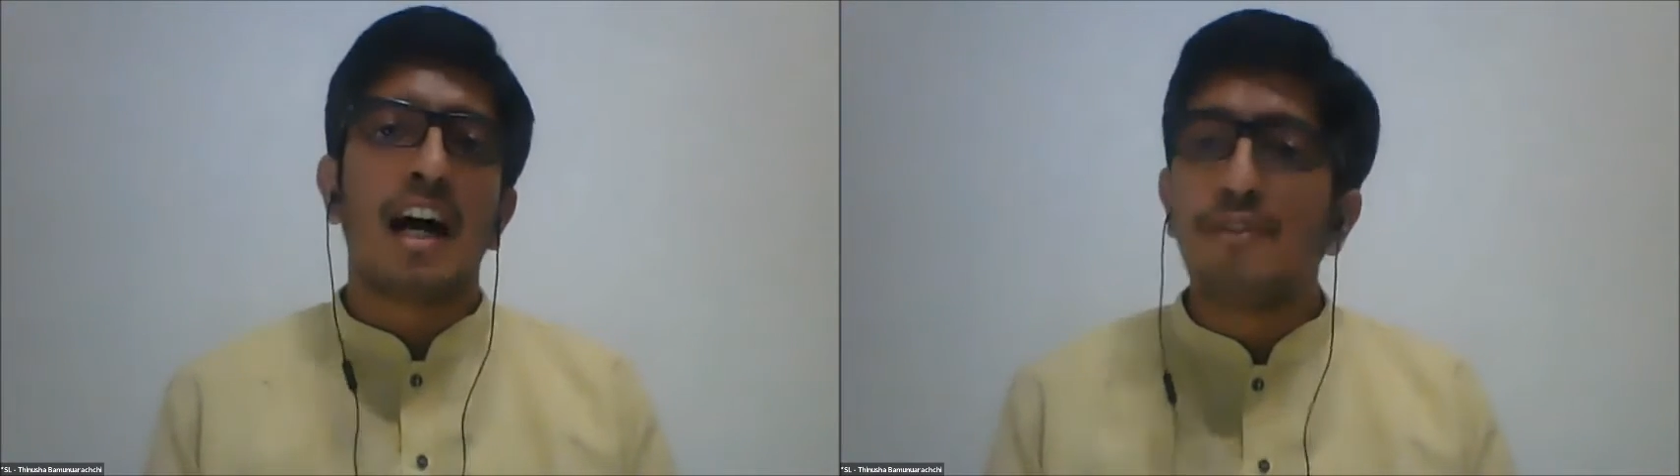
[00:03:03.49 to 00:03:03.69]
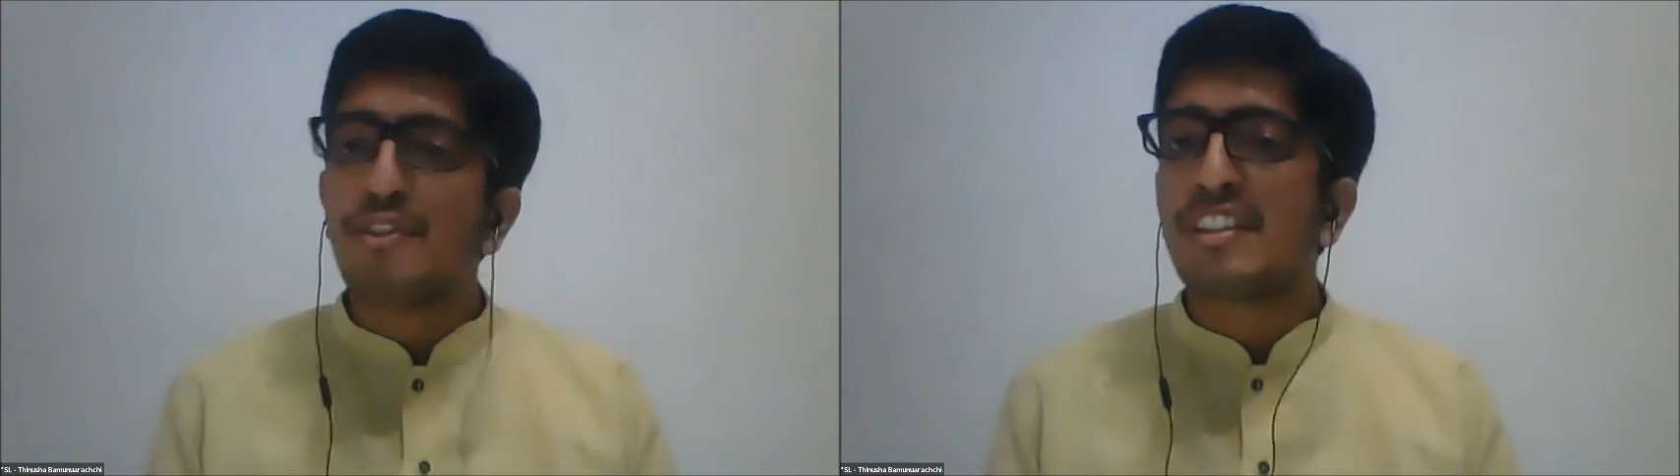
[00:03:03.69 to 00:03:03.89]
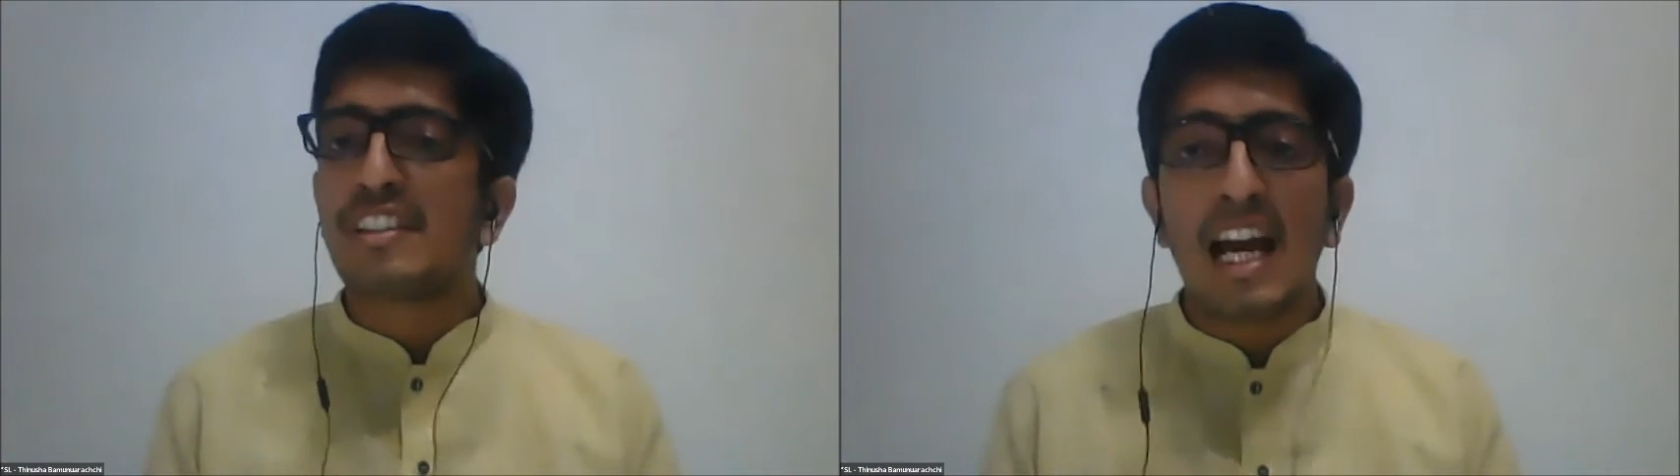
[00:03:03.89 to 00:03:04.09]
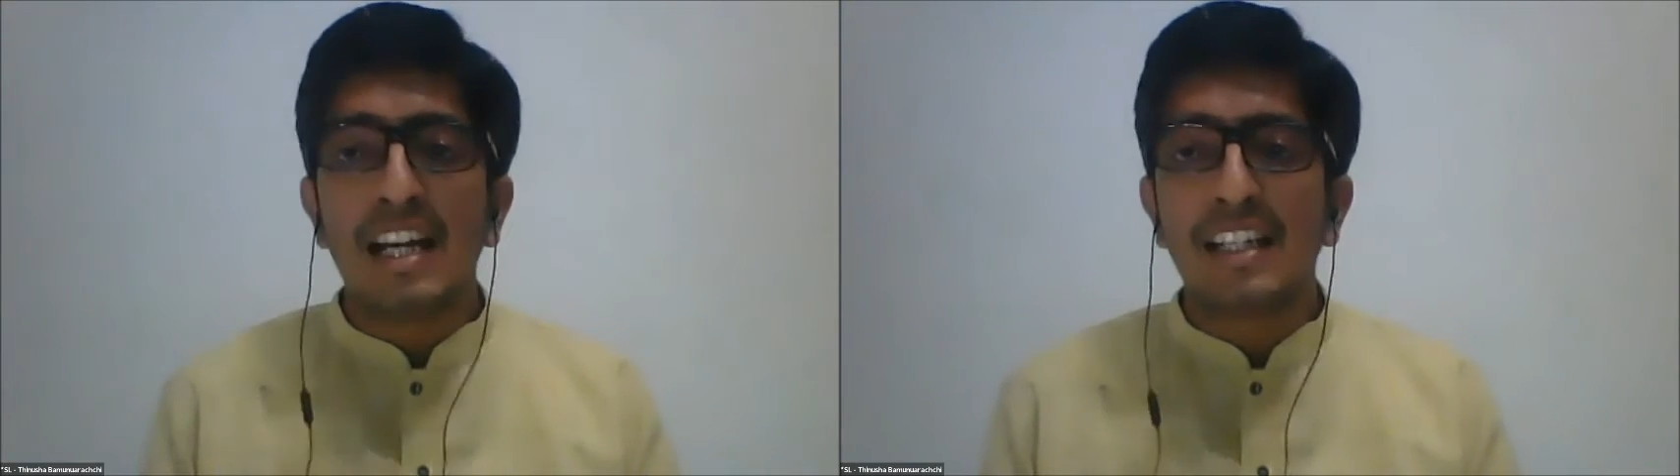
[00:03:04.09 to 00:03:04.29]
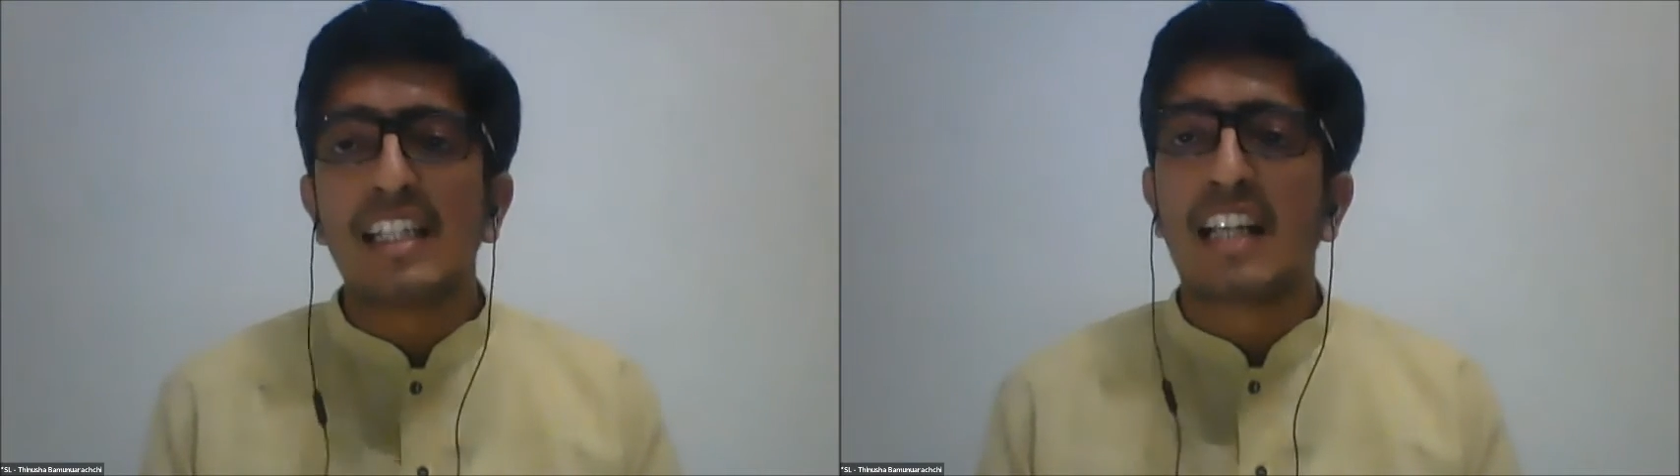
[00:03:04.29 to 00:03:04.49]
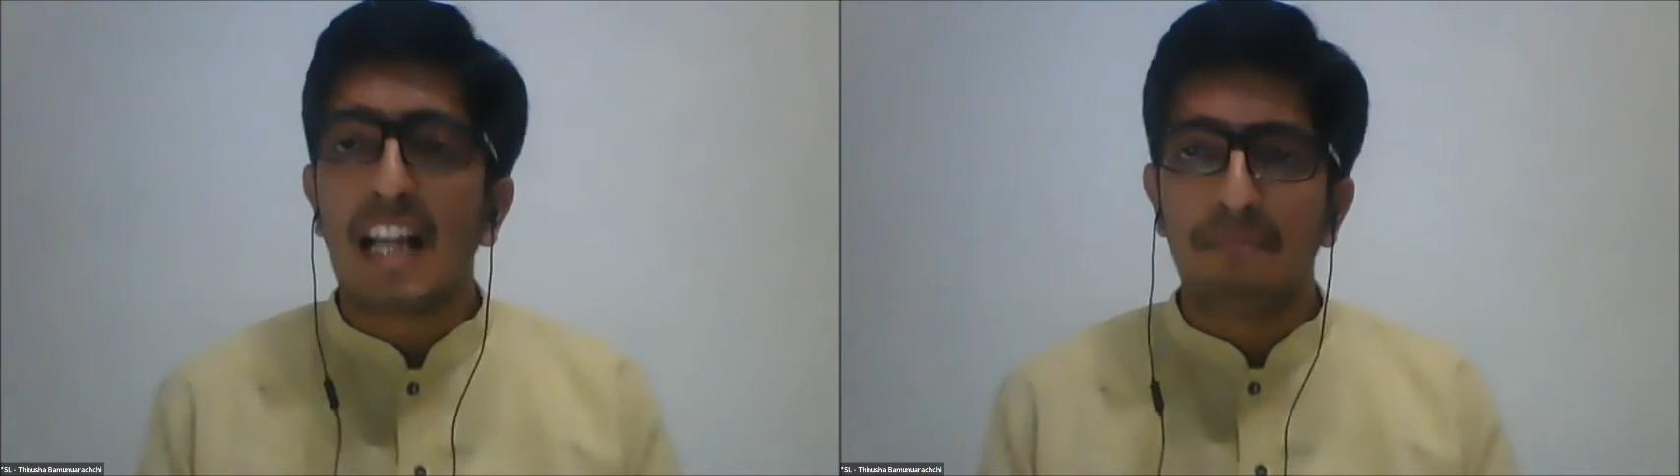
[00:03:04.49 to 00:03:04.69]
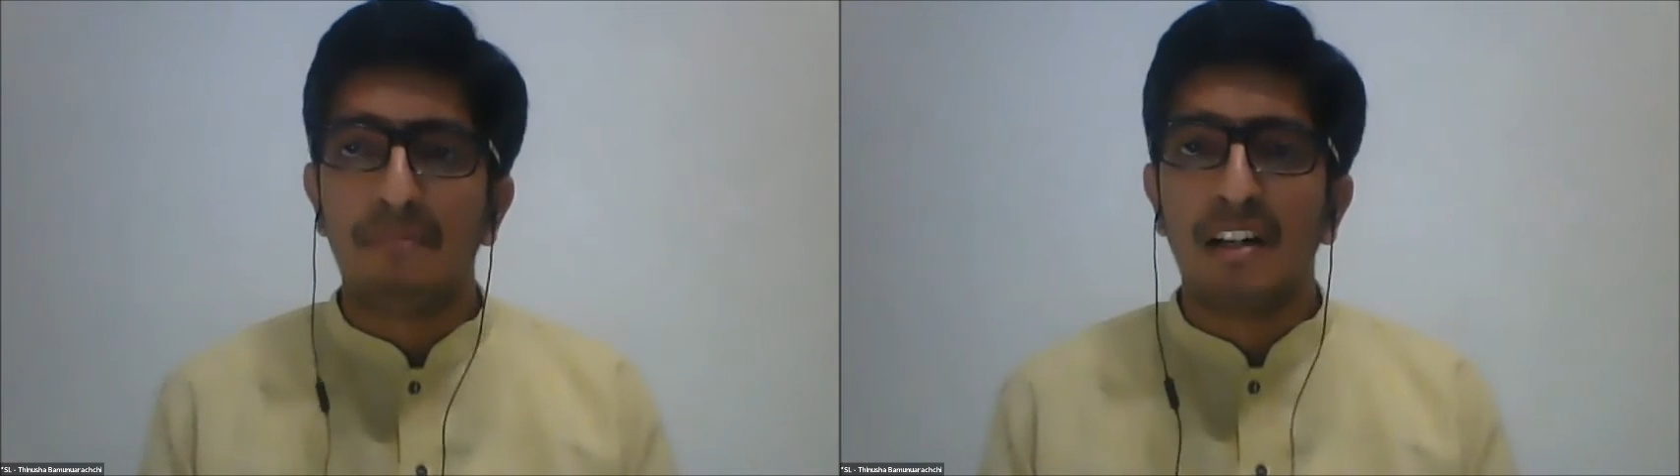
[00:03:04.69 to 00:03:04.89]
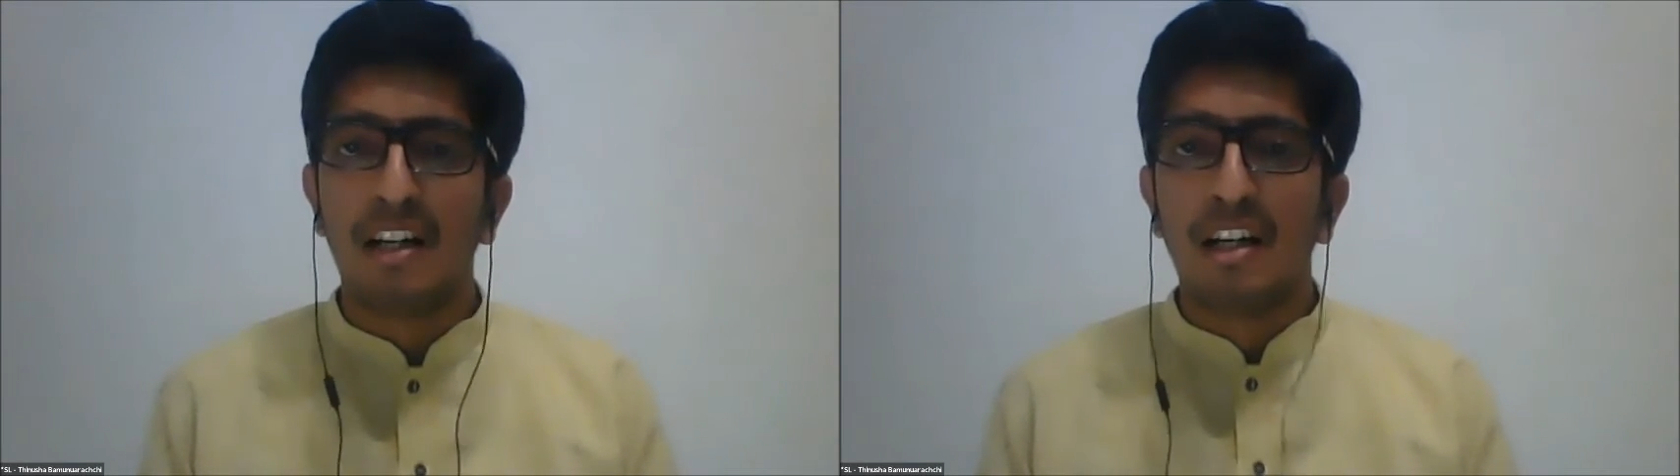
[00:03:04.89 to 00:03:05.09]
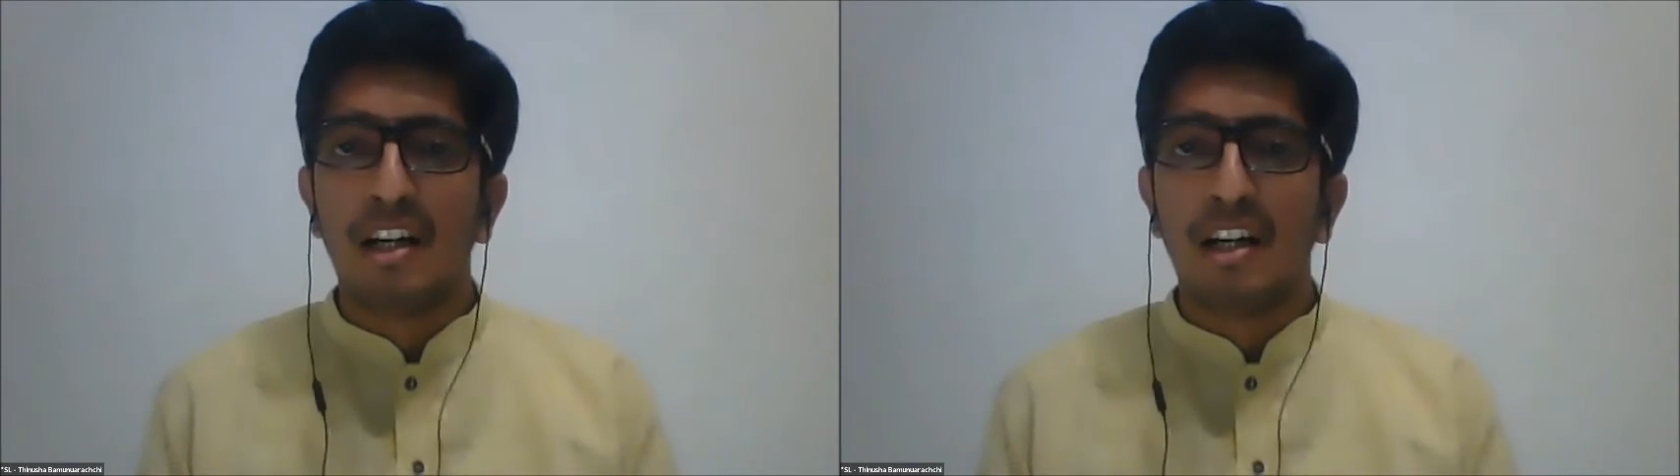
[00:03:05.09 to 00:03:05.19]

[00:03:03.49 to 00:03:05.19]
outstanding club